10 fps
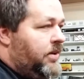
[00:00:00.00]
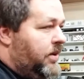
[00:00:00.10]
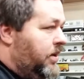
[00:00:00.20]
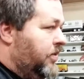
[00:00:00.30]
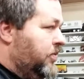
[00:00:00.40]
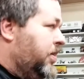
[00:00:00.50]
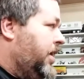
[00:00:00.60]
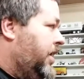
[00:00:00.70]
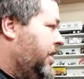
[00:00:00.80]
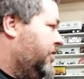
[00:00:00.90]
Any of them
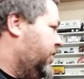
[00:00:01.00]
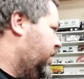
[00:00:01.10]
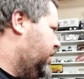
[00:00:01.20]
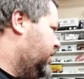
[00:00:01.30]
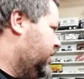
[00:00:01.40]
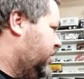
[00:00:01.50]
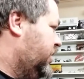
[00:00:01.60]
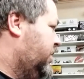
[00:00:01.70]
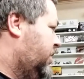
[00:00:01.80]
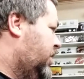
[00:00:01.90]
that have a
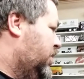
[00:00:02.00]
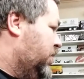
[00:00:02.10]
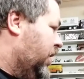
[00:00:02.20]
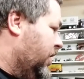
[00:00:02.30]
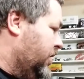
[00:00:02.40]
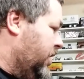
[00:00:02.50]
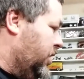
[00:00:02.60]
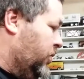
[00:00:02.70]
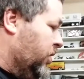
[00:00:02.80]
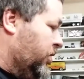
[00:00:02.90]
plug
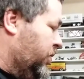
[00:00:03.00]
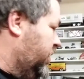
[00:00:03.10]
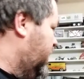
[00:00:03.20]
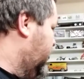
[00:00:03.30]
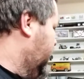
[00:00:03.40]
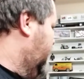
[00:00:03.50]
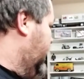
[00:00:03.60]
that'll work with it.